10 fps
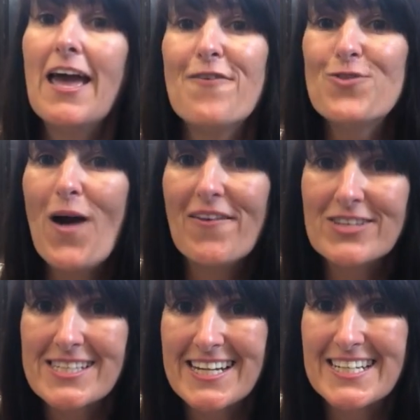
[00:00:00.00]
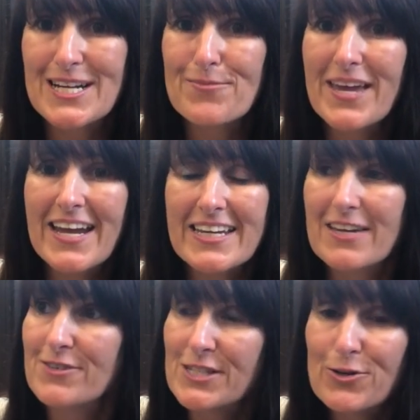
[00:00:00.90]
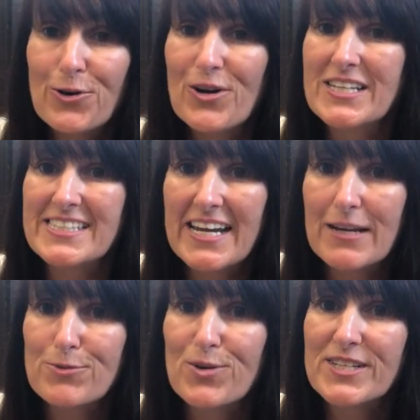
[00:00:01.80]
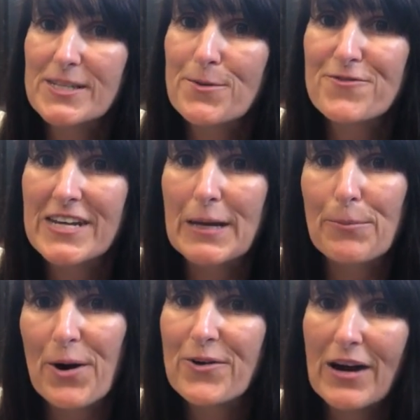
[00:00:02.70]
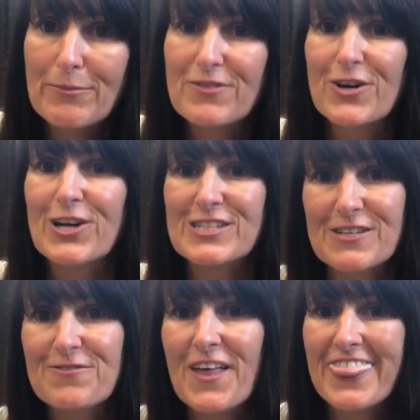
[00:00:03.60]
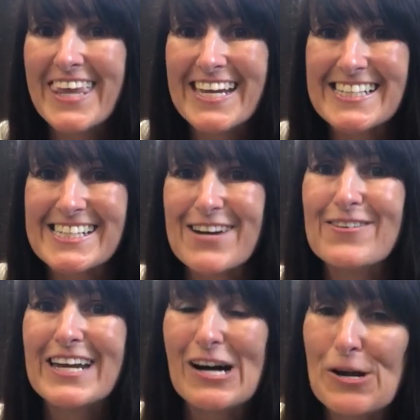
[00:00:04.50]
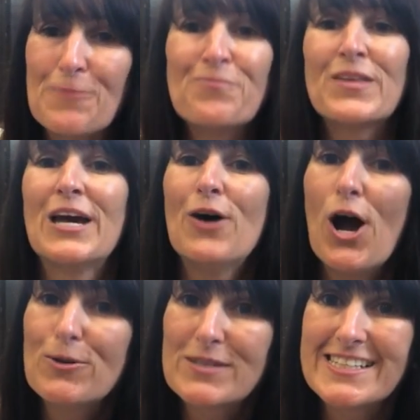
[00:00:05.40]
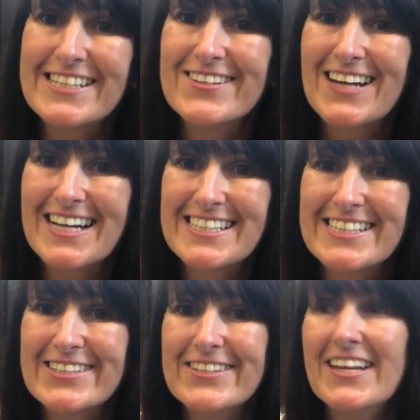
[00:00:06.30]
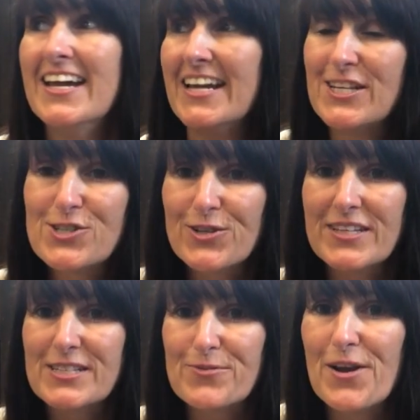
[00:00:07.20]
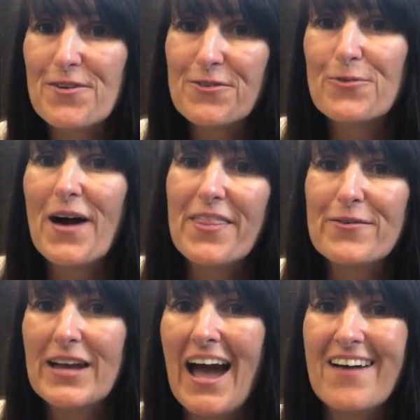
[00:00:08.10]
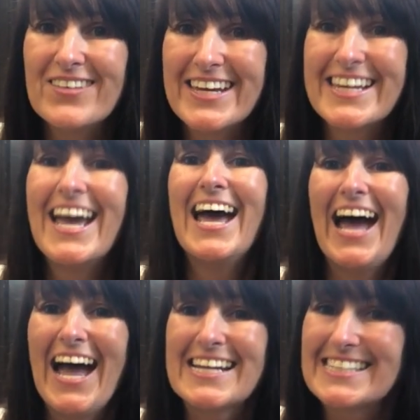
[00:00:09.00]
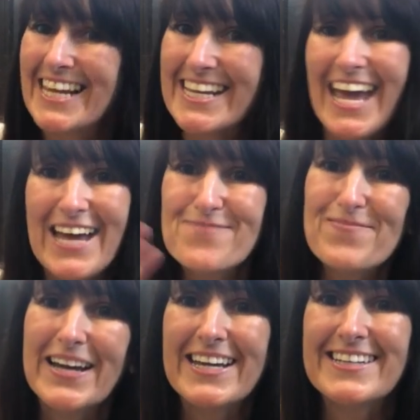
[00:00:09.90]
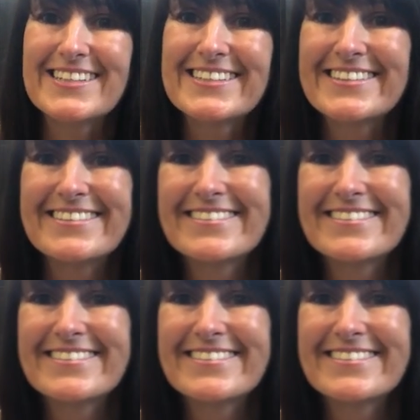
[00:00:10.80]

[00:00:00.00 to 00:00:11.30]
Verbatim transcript: If you haven't signed up yet, give us a call and sign up to our summer reading program. We've got lots of fun things going on. Hope to see you guys soon. Enjoy this wonderful weather we're having and take care. Bye guys.